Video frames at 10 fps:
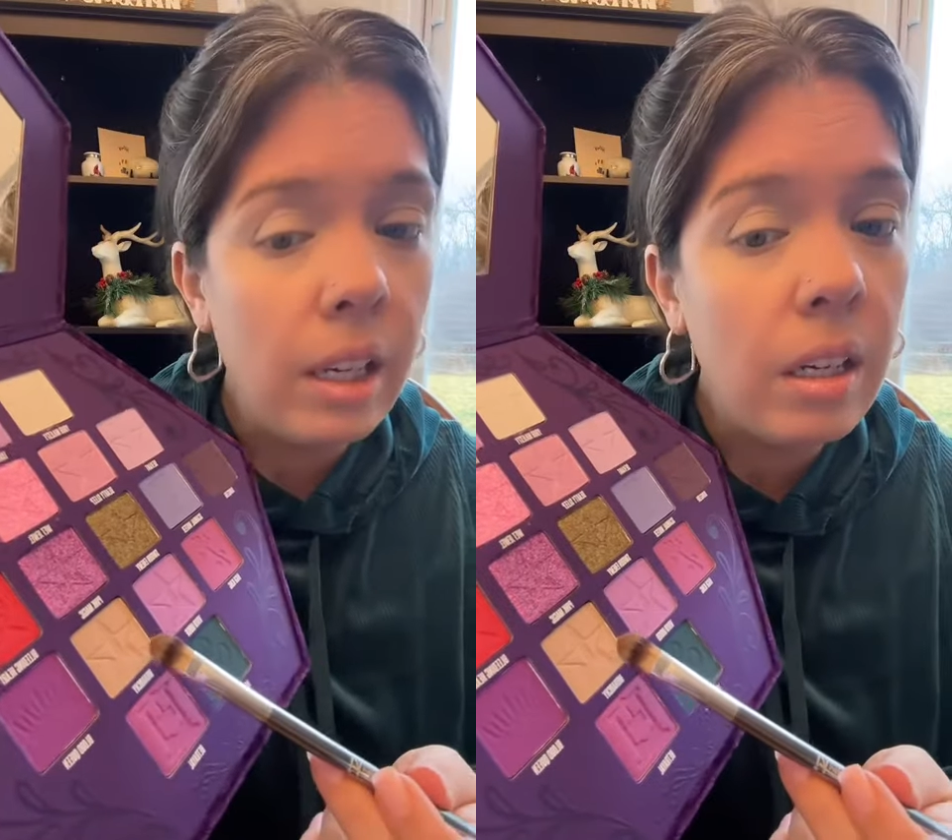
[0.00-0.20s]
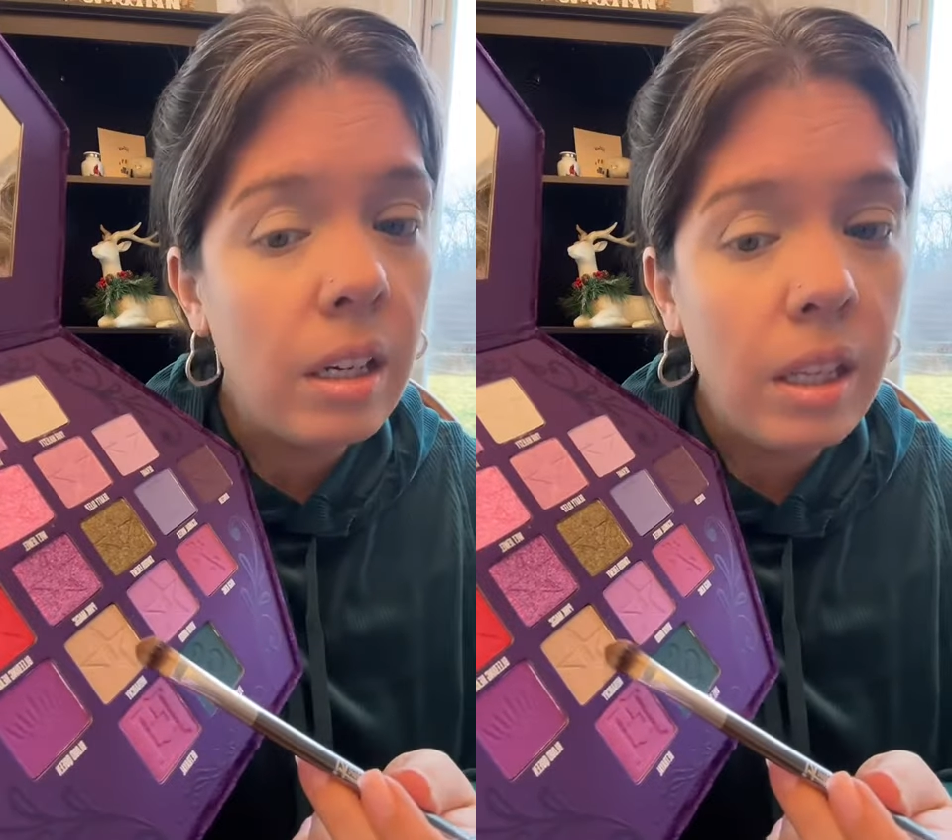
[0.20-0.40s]

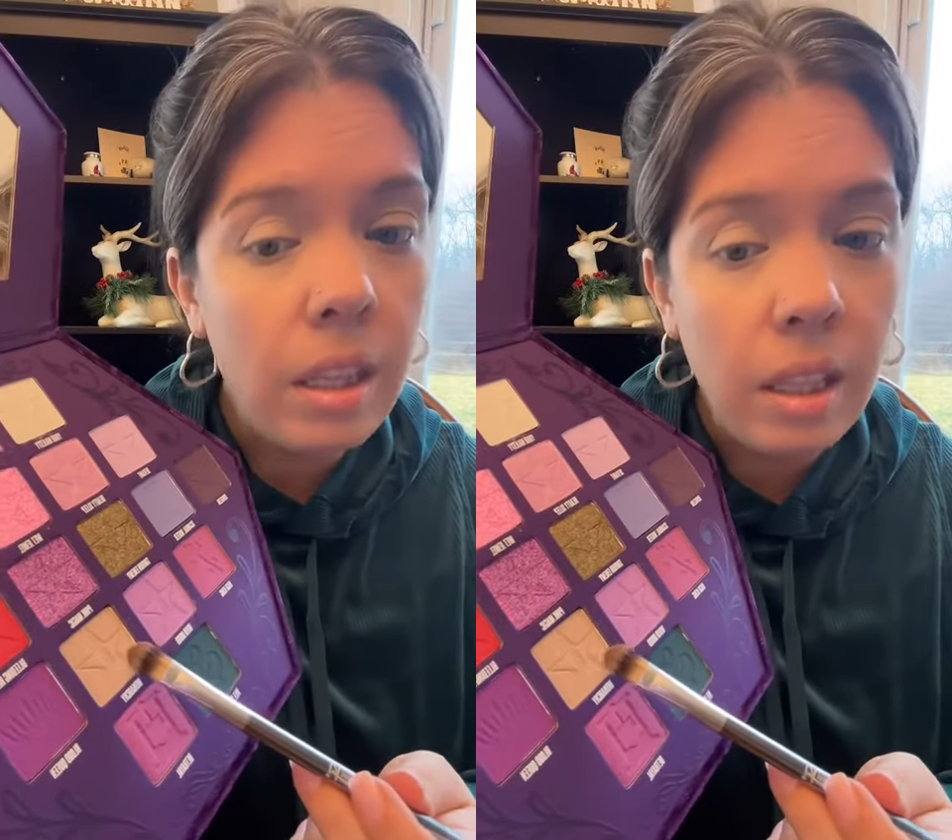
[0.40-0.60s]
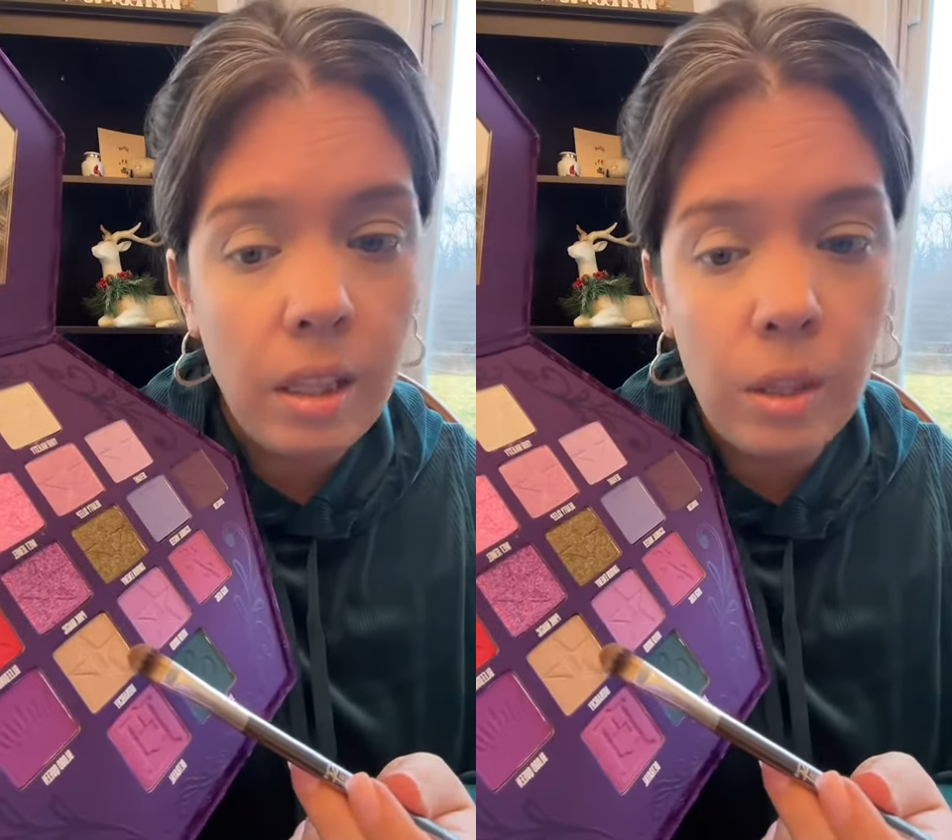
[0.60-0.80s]
I think
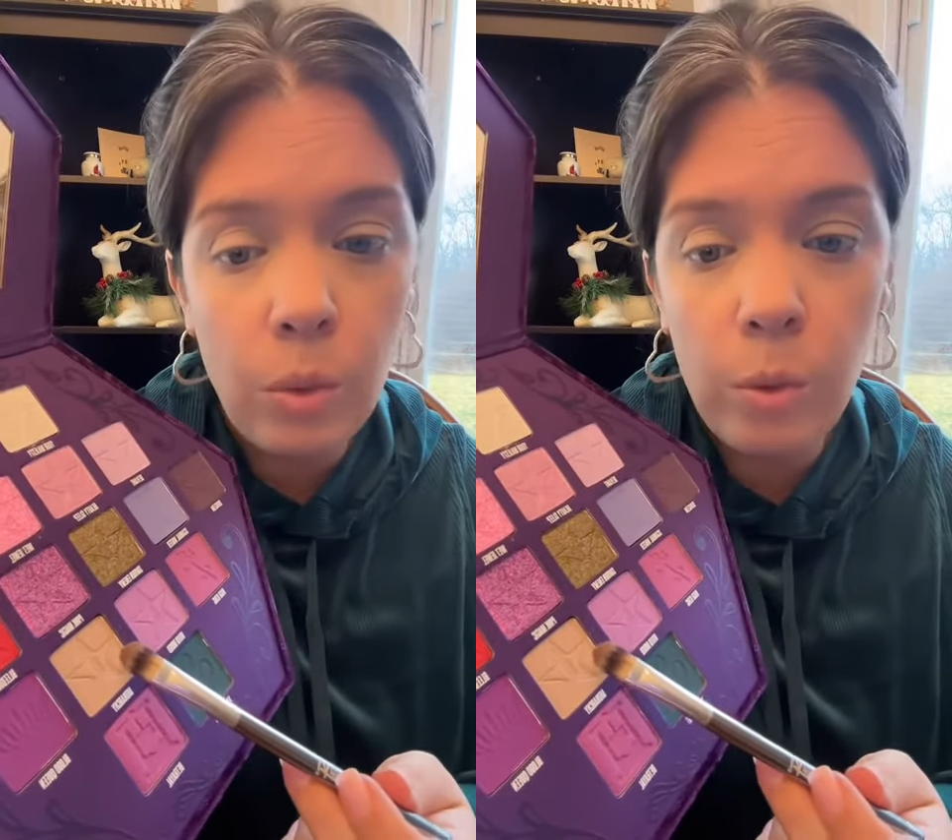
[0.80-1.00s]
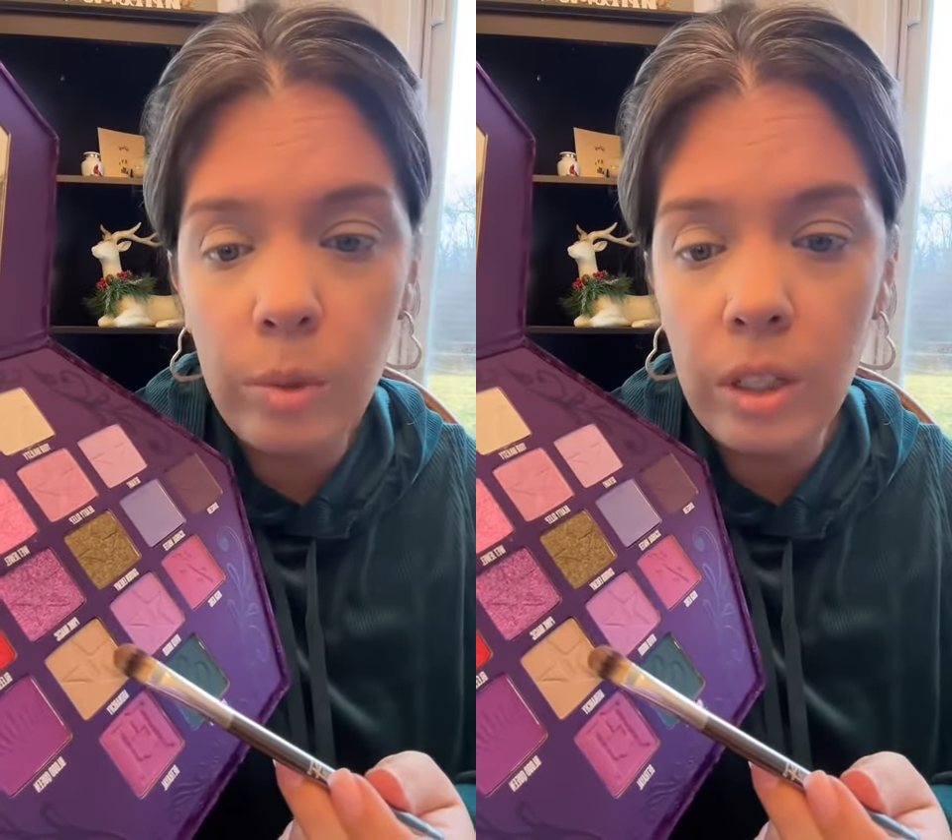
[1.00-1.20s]
this would
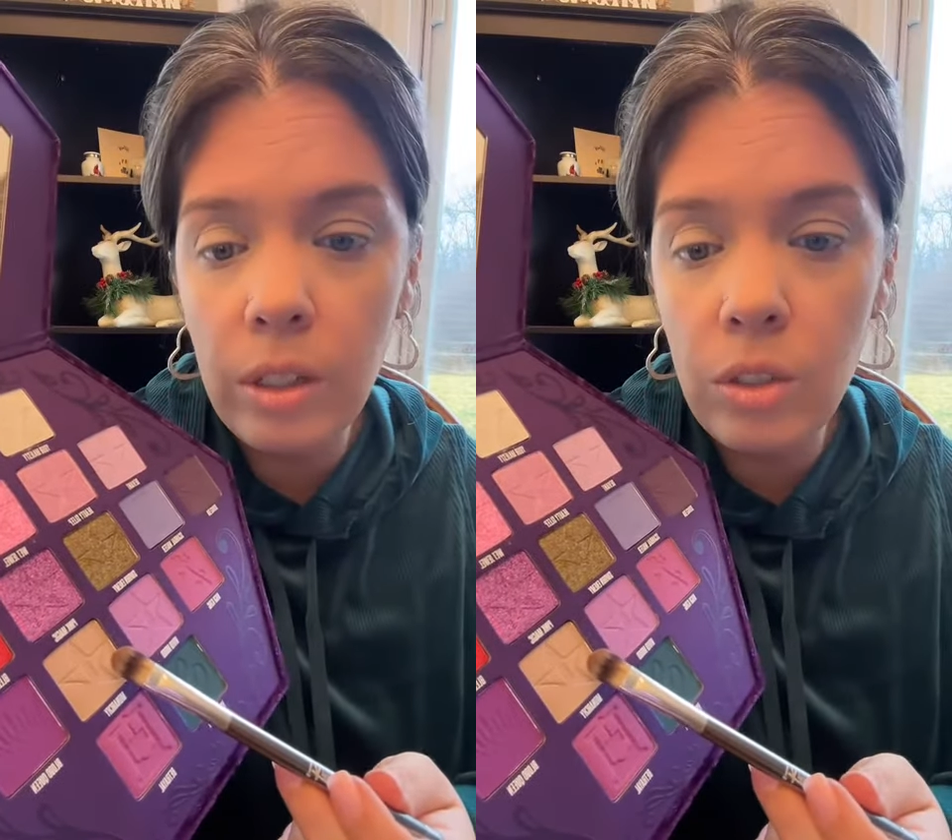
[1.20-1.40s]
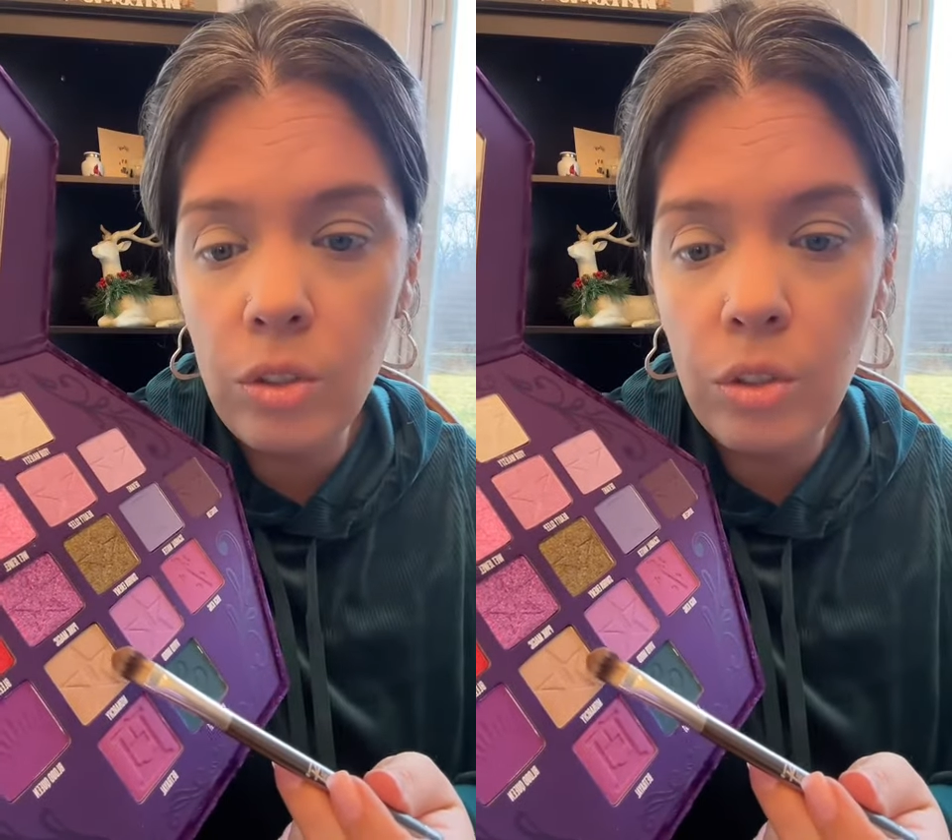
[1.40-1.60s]
be good
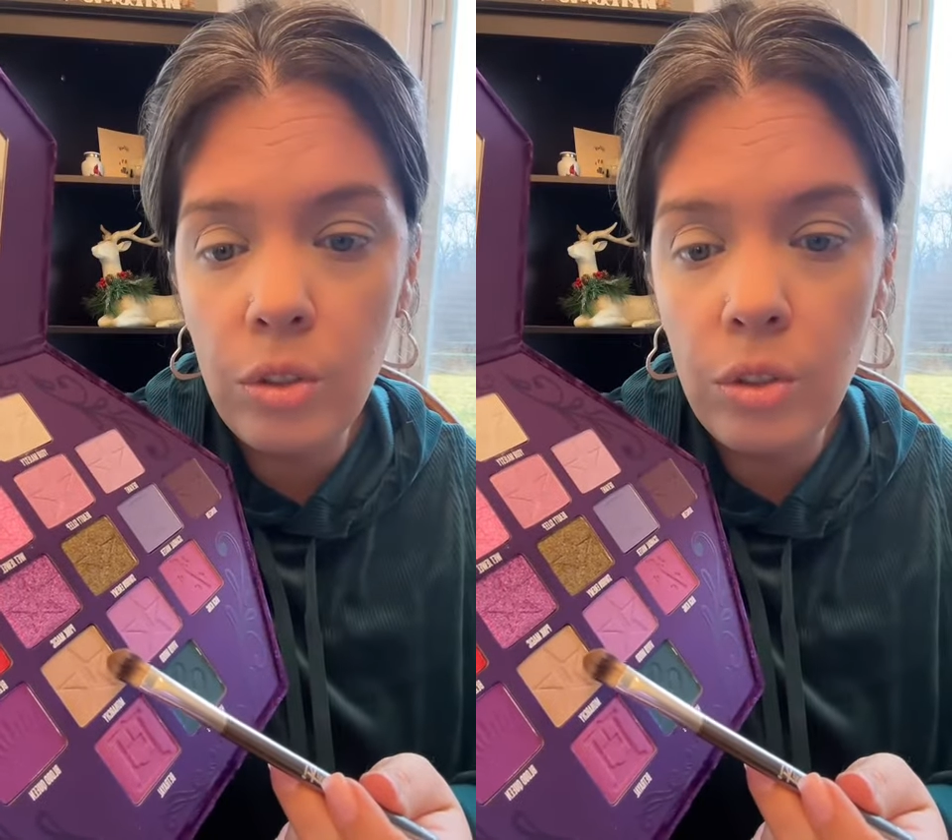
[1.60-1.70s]
just to